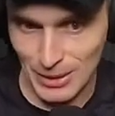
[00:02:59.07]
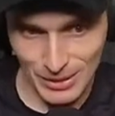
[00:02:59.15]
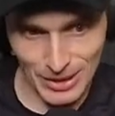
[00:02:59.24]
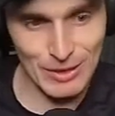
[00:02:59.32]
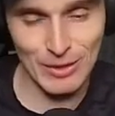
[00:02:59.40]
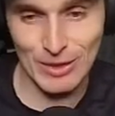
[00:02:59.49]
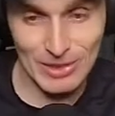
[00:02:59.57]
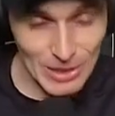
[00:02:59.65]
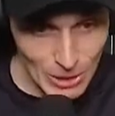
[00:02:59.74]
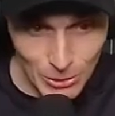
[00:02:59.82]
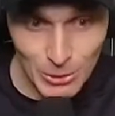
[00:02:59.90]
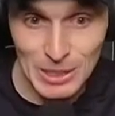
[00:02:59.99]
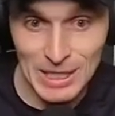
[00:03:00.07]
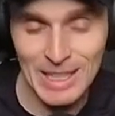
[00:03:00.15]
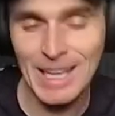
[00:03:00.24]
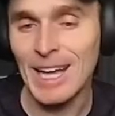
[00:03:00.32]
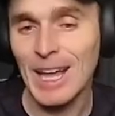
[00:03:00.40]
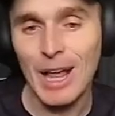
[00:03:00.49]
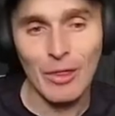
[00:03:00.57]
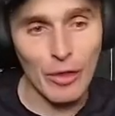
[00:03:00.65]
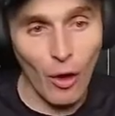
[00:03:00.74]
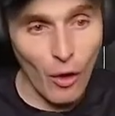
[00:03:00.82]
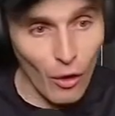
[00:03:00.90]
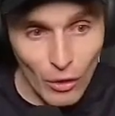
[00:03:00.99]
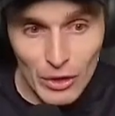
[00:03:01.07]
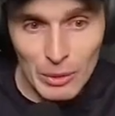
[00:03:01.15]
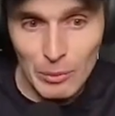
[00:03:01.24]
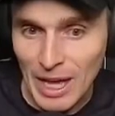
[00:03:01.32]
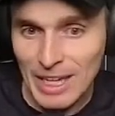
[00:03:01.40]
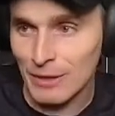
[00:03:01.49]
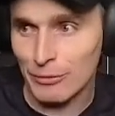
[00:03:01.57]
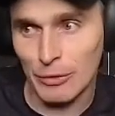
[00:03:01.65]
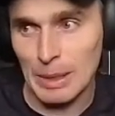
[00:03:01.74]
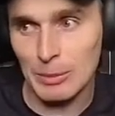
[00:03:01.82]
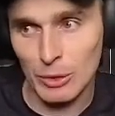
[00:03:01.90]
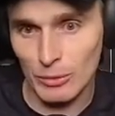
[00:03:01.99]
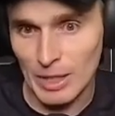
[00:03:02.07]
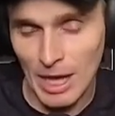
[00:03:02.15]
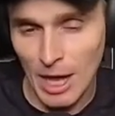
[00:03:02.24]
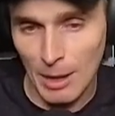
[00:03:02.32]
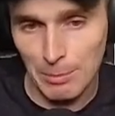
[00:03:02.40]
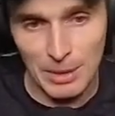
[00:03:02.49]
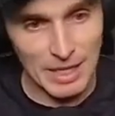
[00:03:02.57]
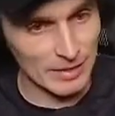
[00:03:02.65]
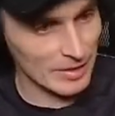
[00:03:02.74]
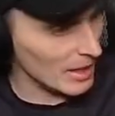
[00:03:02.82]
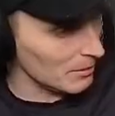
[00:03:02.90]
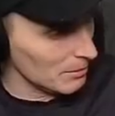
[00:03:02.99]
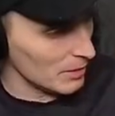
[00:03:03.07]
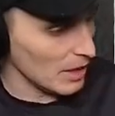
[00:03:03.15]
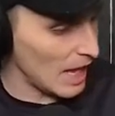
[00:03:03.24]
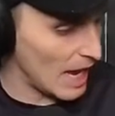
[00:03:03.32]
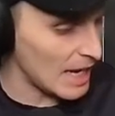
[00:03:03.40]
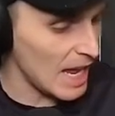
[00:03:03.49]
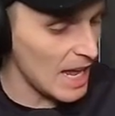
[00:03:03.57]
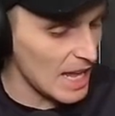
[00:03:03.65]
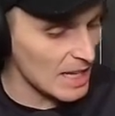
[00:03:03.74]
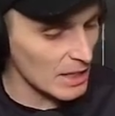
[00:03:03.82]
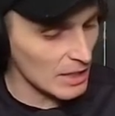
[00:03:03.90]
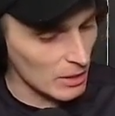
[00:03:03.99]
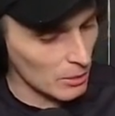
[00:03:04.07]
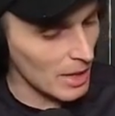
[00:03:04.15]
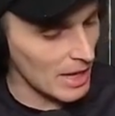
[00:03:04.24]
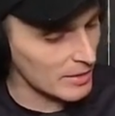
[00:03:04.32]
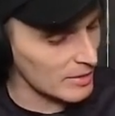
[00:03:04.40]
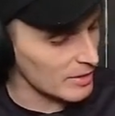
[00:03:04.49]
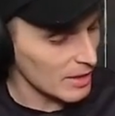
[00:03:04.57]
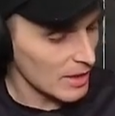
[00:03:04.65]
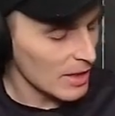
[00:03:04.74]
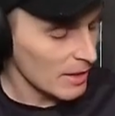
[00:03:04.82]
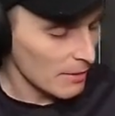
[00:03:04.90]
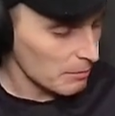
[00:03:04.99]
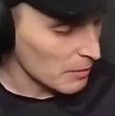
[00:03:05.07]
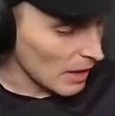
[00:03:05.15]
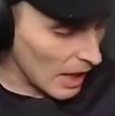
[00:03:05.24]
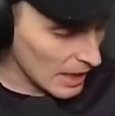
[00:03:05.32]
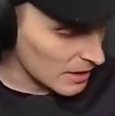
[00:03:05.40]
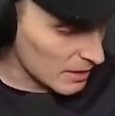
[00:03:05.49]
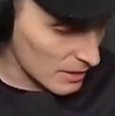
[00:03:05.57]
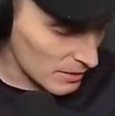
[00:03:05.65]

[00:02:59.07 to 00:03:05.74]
It's literally, the only I can frame Korea up is that NA, EOS, like,